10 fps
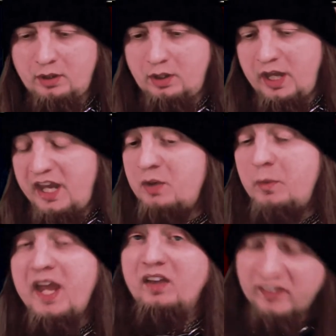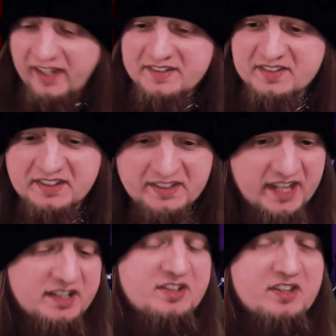Anyway, let's get
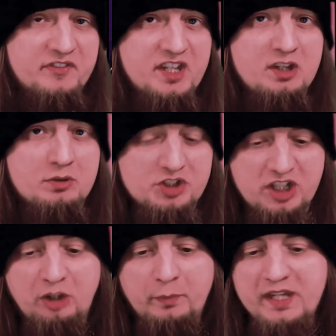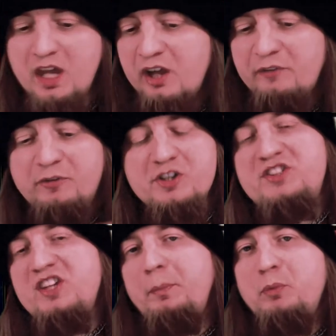into the video, shall we?
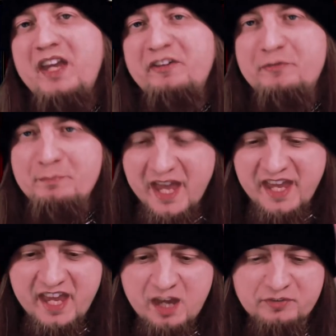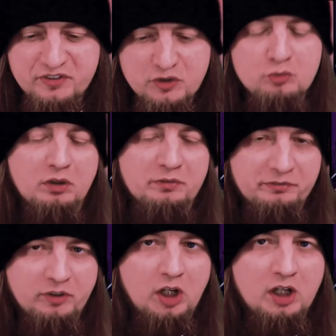First up, we have Mayhem Funeral
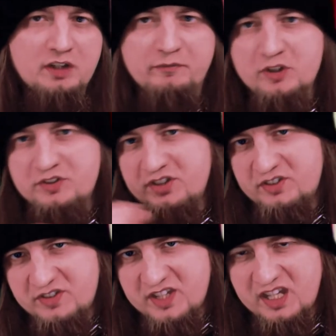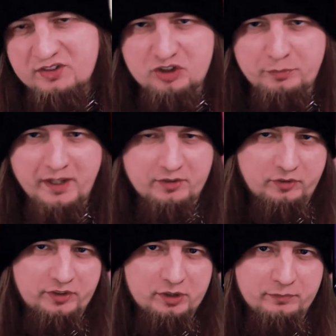Fog versus the
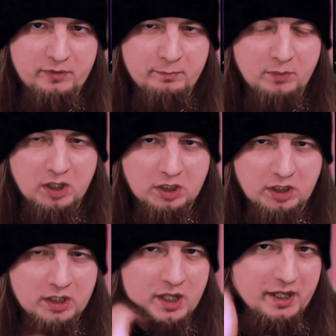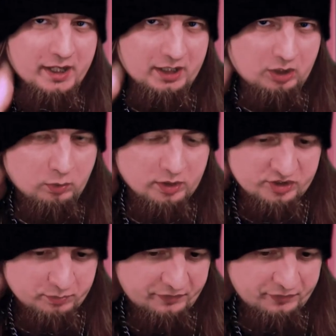instrumental here from Marduk. And of
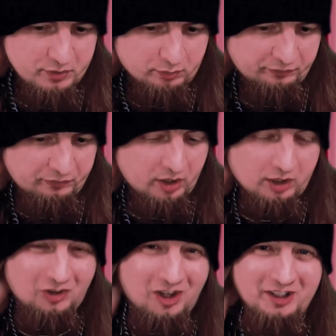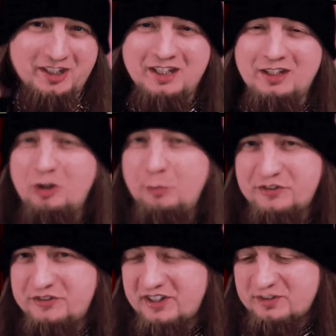course, with Funeral Fog clocking in at
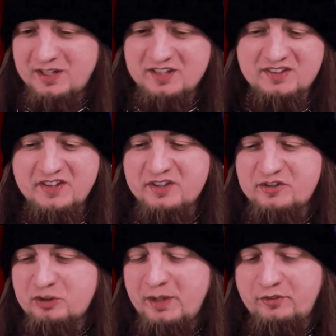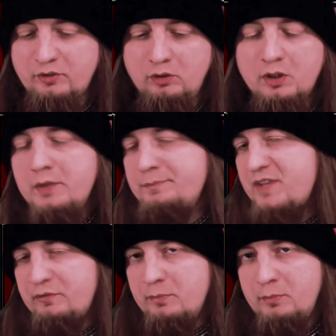almost six minutes in the instrumental
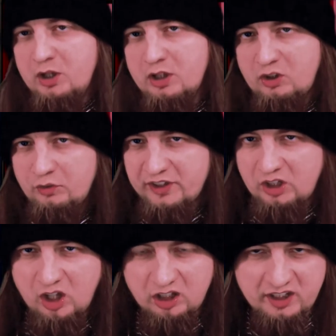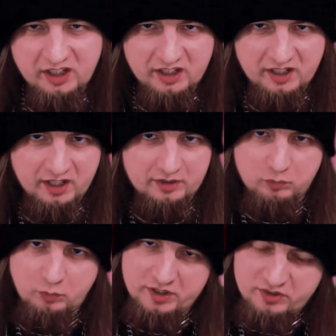from Marduk, only clocking in at
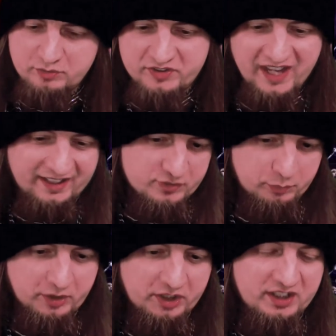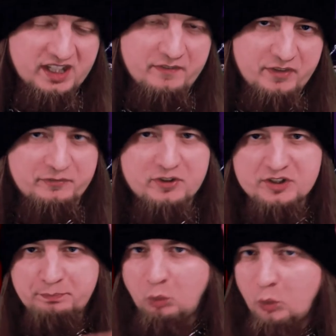22 seconds, we're going to give the
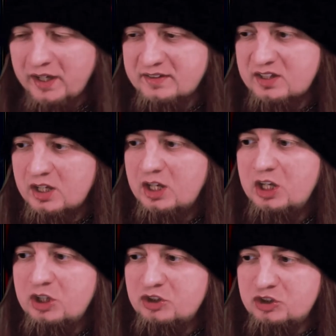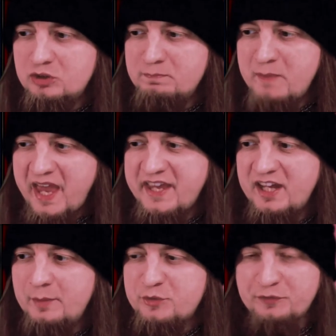first point to
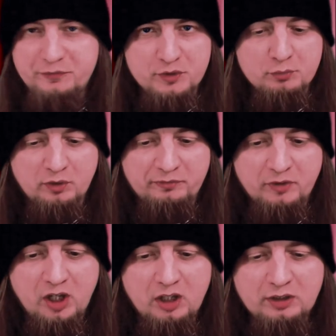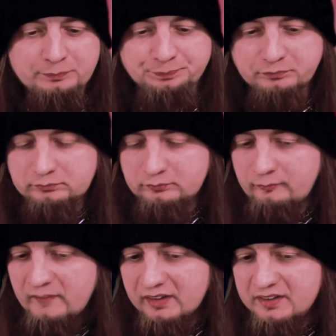Mayhem's Funeral Fog.
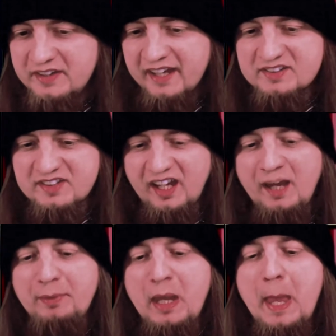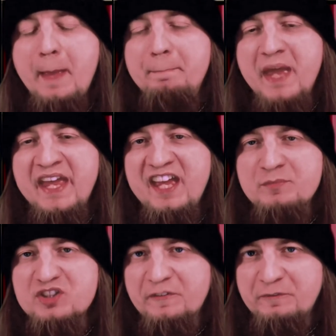Next up,
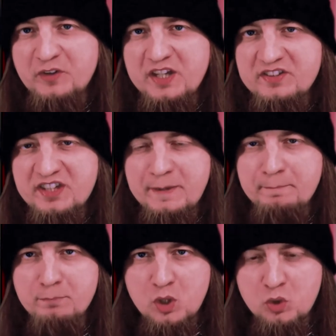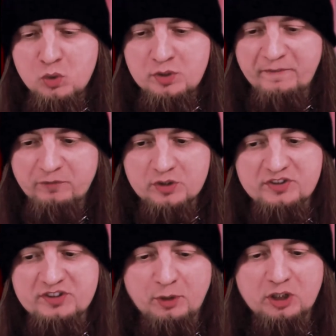Mayhem's Freezing Moon
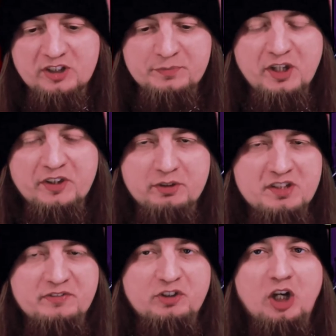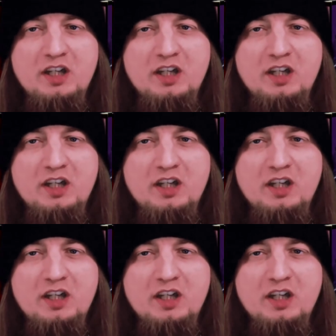versus Marduk's Beyond the Grace of God.